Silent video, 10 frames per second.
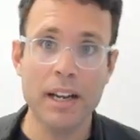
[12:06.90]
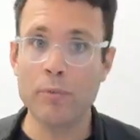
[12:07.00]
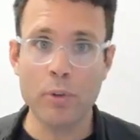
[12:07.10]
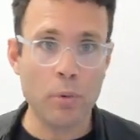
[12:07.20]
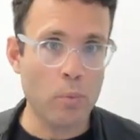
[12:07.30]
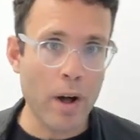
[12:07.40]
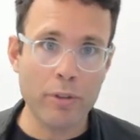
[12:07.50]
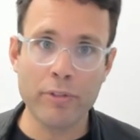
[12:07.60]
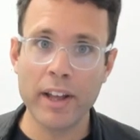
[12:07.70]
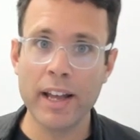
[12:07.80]
For
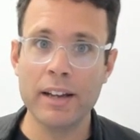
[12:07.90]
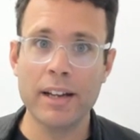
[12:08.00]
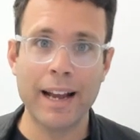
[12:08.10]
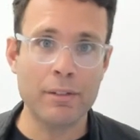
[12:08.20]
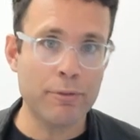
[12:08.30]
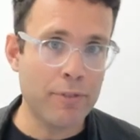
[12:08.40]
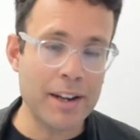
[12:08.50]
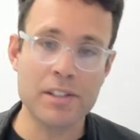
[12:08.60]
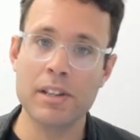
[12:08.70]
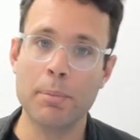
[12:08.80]
welfare and
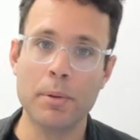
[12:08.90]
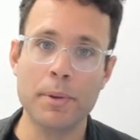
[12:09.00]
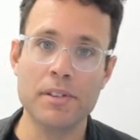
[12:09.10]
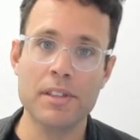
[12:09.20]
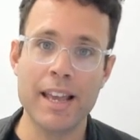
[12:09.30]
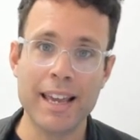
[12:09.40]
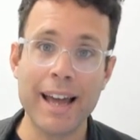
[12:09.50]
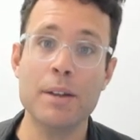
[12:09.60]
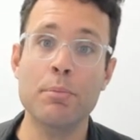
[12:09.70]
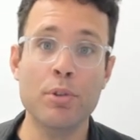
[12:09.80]
feder supplements, they
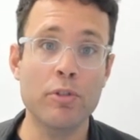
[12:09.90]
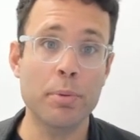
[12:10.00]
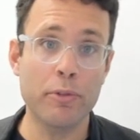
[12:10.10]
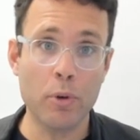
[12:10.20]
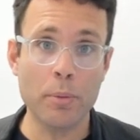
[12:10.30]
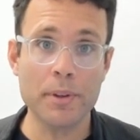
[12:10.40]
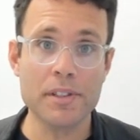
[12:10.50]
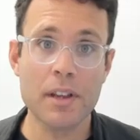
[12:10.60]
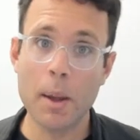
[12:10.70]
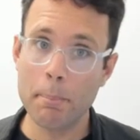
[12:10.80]
can improve
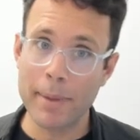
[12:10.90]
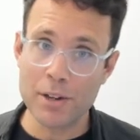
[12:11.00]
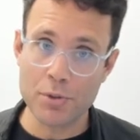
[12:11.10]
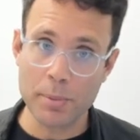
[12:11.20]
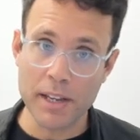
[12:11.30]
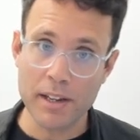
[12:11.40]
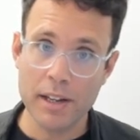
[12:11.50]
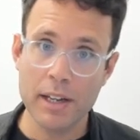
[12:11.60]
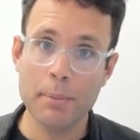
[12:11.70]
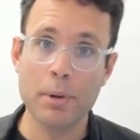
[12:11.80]
performance measurably.
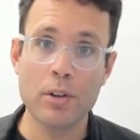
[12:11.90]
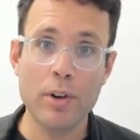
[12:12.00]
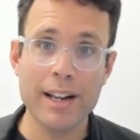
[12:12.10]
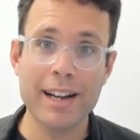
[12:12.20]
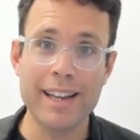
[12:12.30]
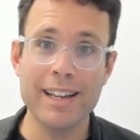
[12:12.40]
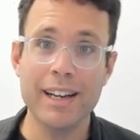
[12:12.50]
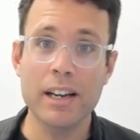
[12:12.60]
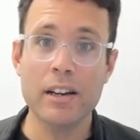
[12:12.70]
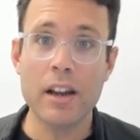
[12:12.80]
But critically,
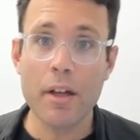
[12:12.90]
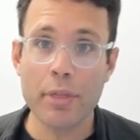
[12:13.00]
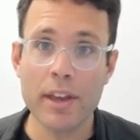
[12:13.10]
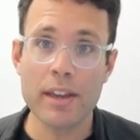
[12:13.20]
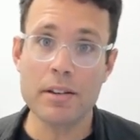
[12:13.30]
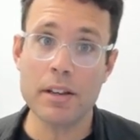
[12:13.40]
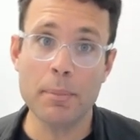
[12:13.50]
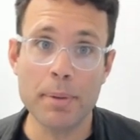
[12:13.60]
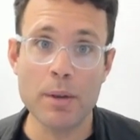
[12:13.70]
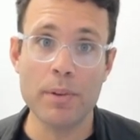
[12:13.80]
nothing can
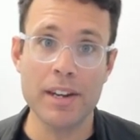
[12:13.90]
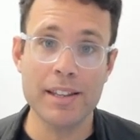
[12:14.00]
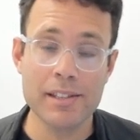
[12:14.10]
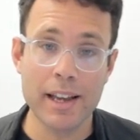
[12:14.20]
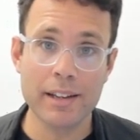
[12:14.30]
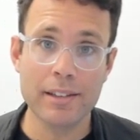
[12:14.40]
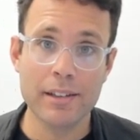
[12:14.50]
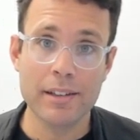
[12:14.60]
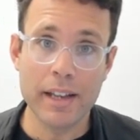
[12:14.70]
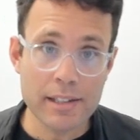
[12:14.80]
compete with an insect
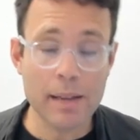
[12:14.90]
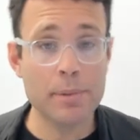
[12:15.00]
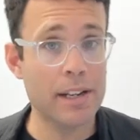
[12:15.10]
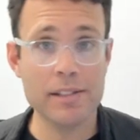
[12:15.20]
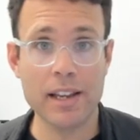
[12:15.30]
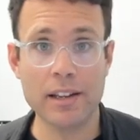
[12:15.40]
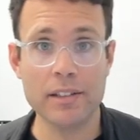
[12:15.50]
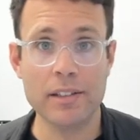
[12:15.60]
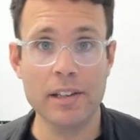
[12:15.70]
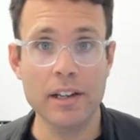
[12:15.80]
except an
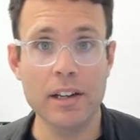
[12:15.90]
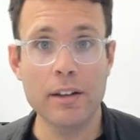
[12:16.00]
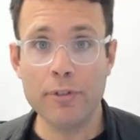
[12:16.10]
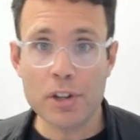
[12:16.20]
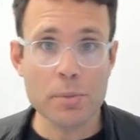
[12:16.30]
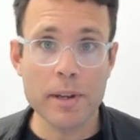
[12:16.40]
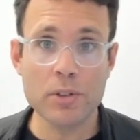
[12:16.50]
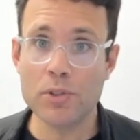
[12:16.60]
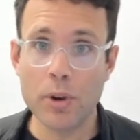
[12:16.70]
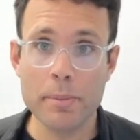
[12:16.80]
insect. Fish meal,
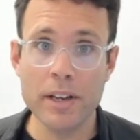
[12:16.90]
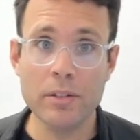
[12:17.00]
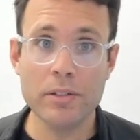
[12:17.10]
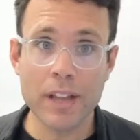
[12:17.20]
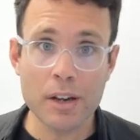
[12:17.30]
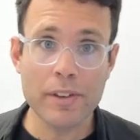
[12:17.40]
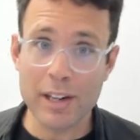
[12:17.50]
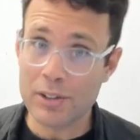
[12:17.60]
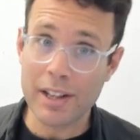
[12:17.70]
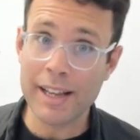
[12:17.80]
soy meal, none of it
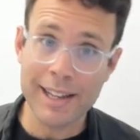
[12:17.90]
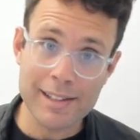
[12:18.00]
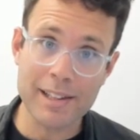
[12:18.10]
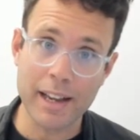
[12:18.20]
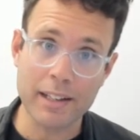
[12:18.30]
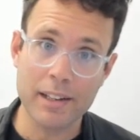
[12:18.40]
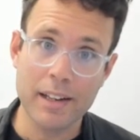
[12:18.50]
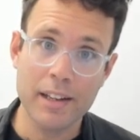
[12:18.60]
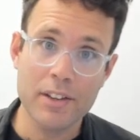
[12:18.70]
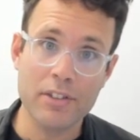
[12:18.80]
looks like an insect.
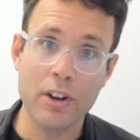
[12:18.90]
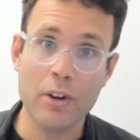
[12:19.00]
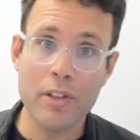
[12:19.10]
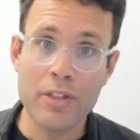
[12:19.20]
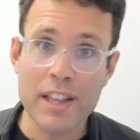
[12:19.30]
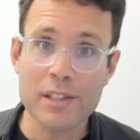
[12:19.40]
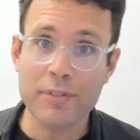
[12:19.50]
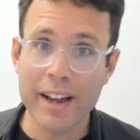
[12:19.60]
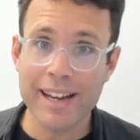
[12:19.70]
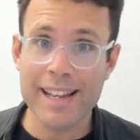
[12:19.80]
So, this
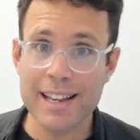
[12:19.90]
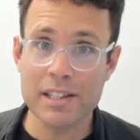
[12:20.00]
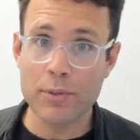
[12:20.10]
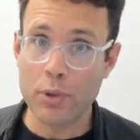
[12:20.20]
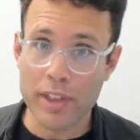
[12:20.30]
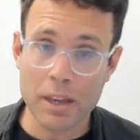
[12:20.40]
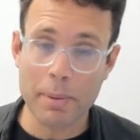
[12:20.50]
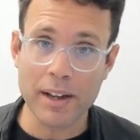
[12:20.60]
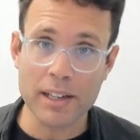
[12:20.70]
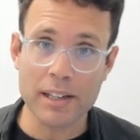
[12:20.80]
finally is, if you think
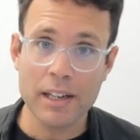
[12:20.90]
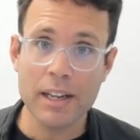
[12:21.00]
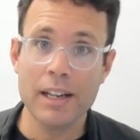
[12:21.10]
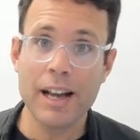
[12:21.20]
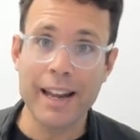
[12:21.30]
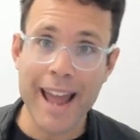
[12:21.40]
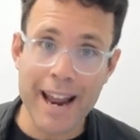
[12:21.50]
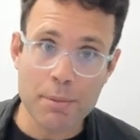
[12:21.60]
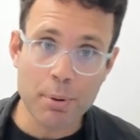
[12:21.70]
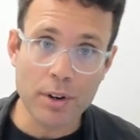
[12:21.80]
about it, an
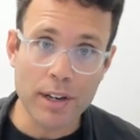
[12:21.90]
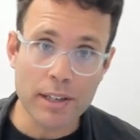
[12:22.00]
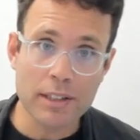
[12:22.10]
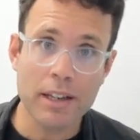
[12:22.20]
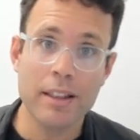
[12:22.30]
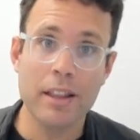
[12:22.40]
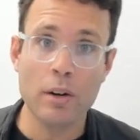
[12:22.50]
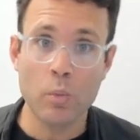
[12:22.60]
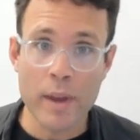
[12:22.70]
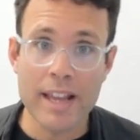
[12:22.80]
end product
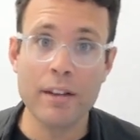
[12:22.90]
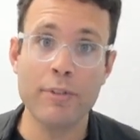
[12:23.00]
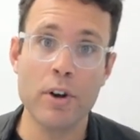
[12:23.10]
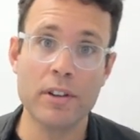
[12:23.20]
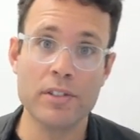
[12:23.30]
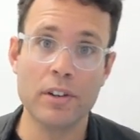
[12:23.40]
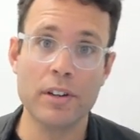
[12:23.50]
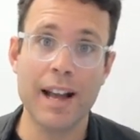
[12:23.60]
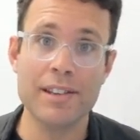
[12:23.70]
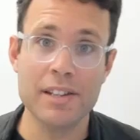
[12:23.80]
that we can focus on
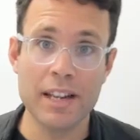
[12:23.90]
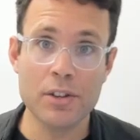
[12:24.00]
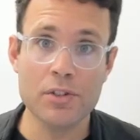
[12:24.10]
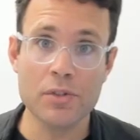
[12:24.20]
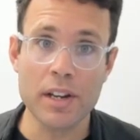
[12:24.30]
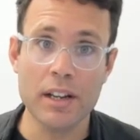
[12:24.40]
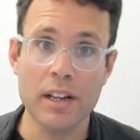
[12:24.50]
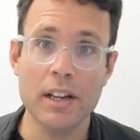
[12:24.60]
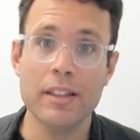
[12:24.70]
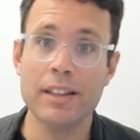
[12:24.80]
as an industry
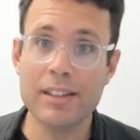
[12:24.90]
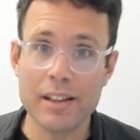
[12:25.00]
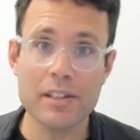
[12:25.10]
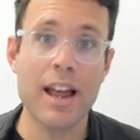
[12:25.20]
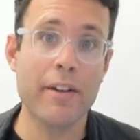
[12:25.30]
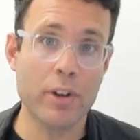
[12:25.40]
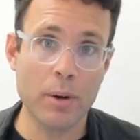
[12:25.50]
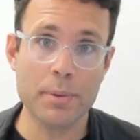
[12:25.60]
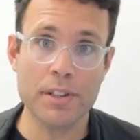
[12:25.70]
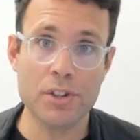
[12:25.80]
that doesn't have a
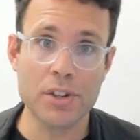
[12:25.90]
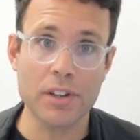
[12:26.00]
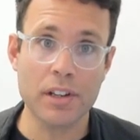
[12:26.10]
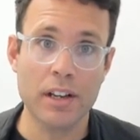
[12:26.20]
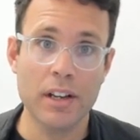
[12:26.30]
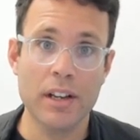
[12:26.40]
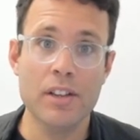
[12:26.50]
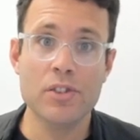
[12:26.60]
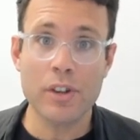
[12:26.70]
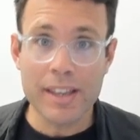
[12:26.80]
competition.
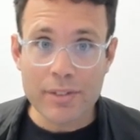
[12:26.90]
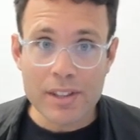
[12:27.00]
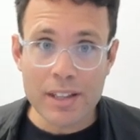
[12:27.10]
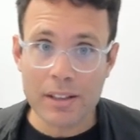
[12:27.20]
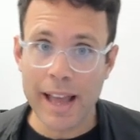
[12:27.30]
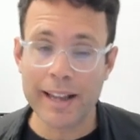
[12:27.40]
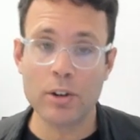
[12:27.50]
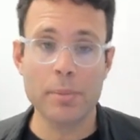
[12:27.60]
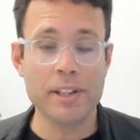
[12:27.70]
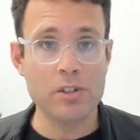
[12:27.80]
So, given the
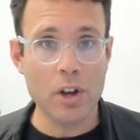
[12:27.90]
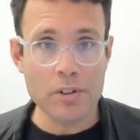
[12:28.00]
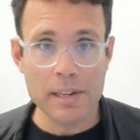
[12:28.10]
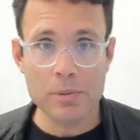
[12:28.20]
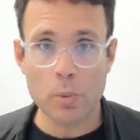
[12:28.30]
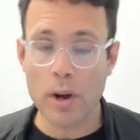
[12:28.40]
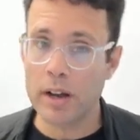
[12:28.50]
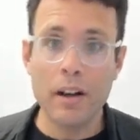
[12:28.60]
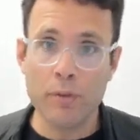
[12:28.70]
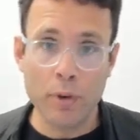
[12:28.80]
economics don't seem to
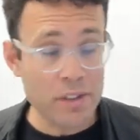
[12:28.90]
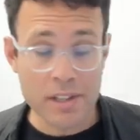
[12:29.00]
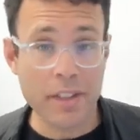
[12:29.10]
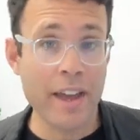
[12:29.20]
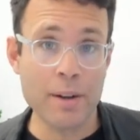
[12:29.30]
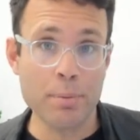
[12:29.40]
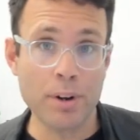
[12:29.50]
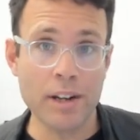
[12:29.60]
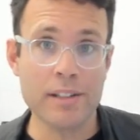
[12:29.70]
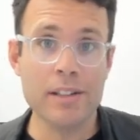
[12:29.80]
work for these other end
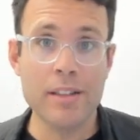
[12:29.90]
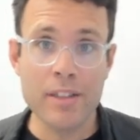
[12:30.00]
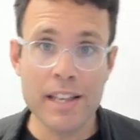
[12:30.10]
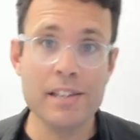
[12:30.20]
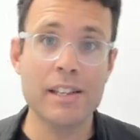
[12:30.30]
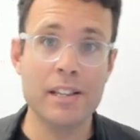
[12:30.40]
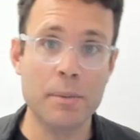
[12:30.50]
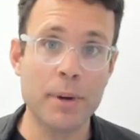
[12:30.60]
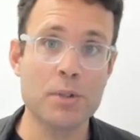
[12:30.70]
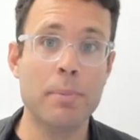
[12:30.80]
products, this is a
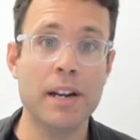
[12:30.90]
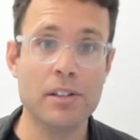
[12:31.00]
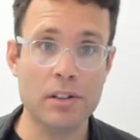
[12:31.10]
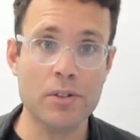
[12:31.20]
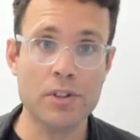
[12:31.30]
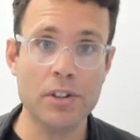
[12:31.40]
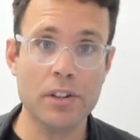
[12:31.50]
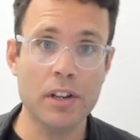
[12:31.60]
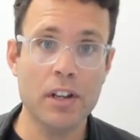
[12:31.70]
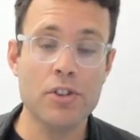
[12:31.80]
much better solution.
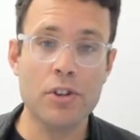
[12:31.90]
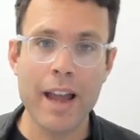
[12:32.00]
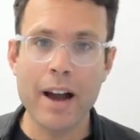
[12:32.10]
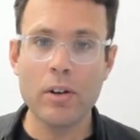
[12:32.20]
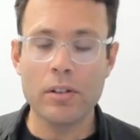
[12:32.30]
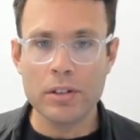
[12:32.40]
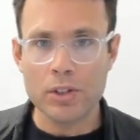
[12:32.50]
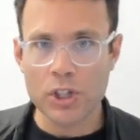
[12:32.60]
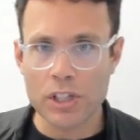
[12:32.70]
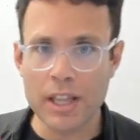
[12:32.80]
So, now
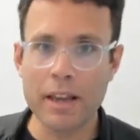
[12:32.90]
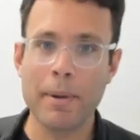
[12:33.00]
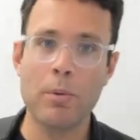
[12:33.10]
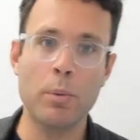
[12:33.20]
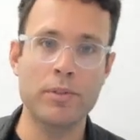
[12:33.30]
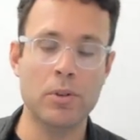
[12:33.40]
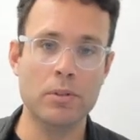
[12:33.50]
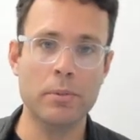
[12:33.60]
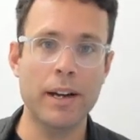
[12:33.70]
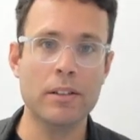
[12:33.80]
just think about what we've talked
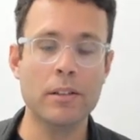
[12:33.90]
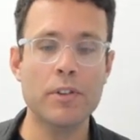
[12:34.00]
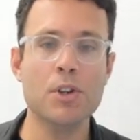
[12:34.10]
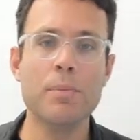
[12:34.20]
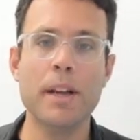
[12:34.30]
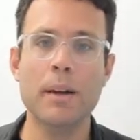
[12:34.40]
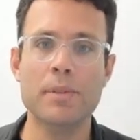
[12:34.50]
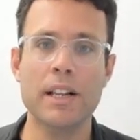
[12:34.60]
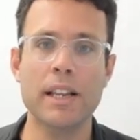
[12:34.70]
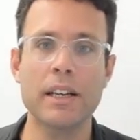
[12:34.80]
about. The vision becomes
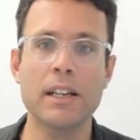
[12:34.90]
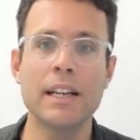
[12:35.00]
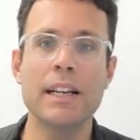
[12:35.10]
clear.